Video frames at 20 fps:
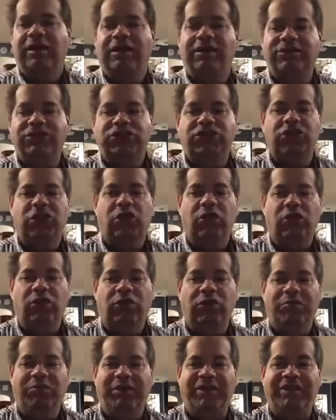
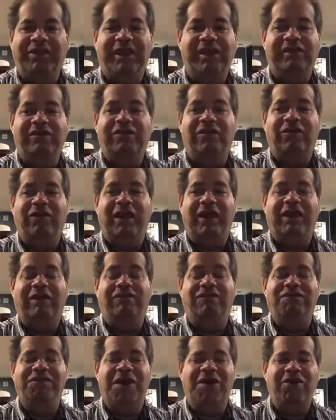soon, but things are
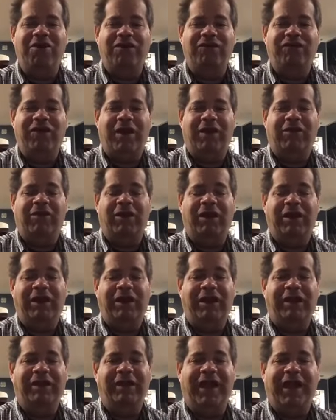getting very, very
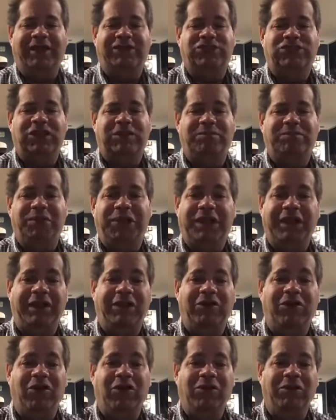election
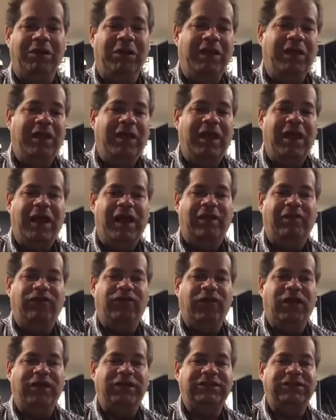political. And if
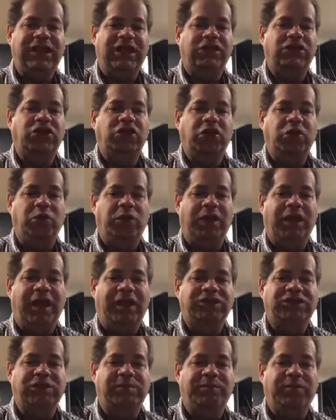things get too
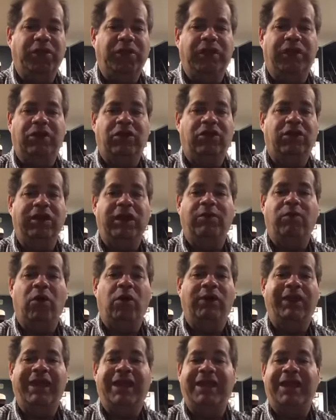election political, they
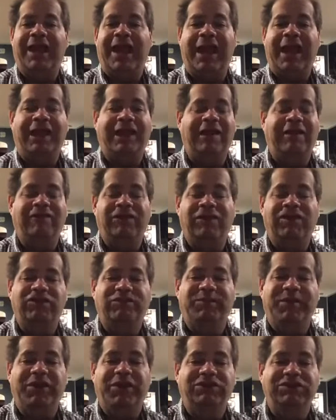won't get any of
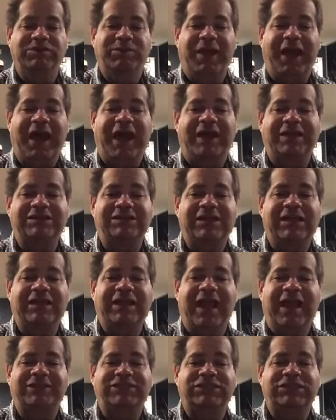these bills passed.
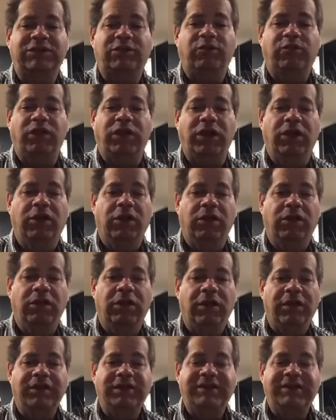And that's the real